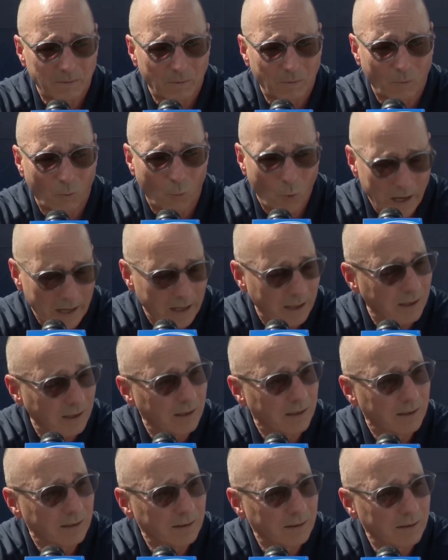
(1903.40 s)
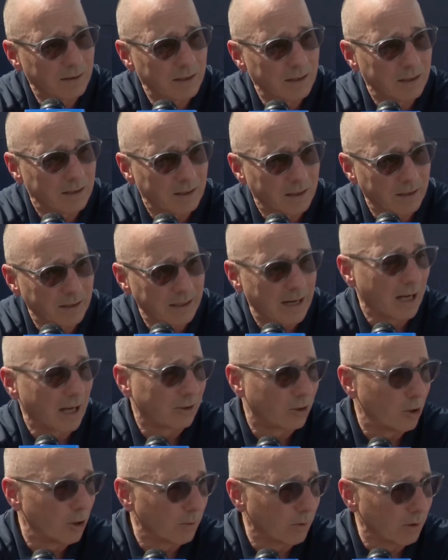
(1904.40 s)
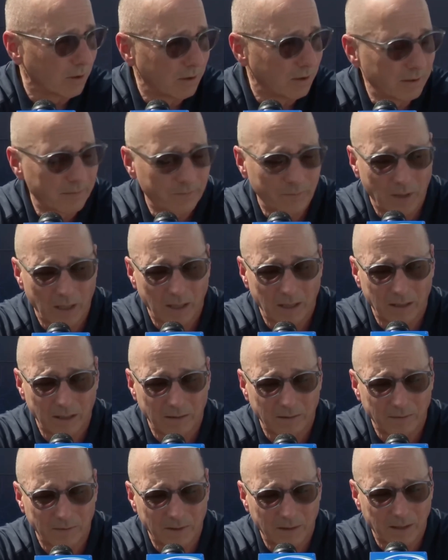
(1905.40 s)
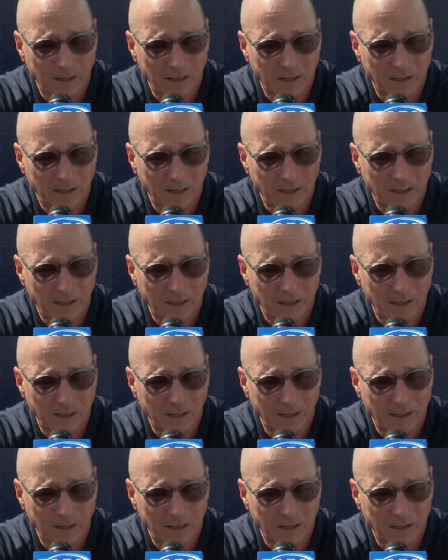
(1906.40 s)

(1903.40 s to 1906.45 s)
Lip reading: winning in October and